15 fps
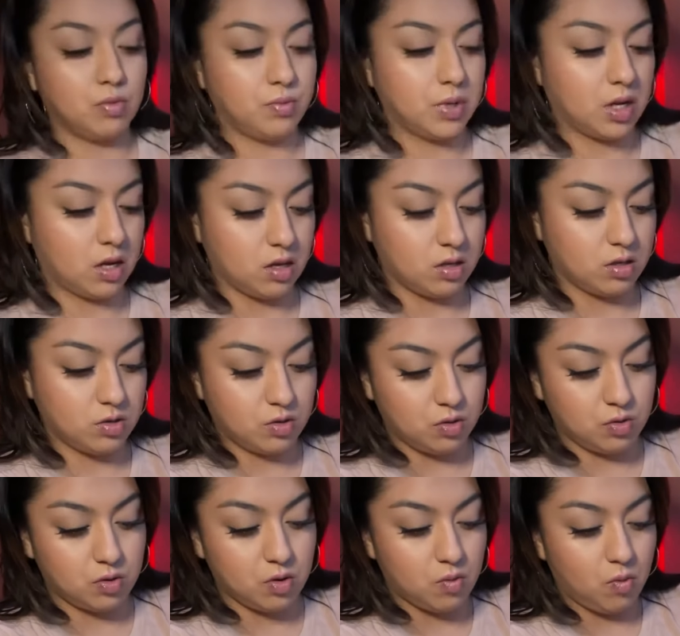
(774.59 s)
because you
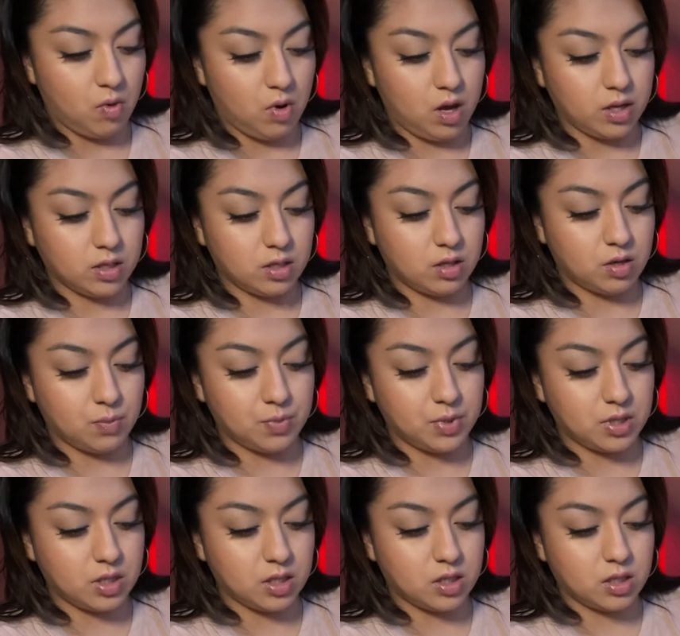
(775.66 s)
don't want your
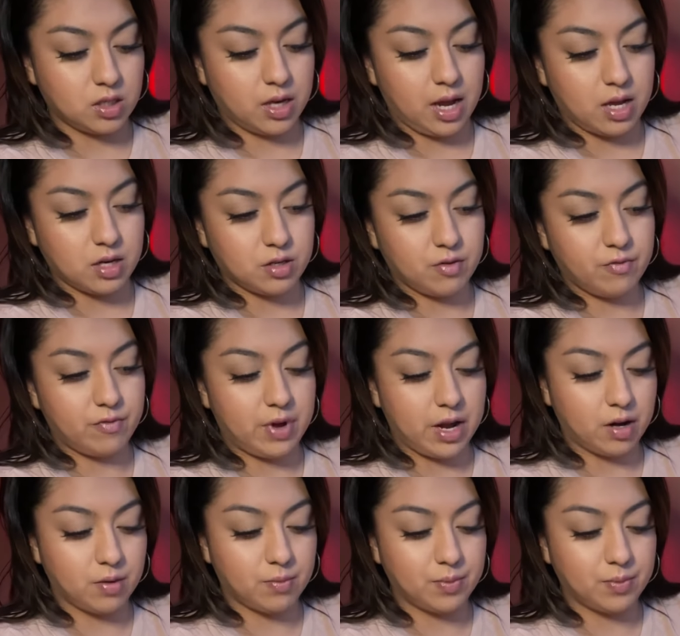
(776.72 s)
petition to catch on fire.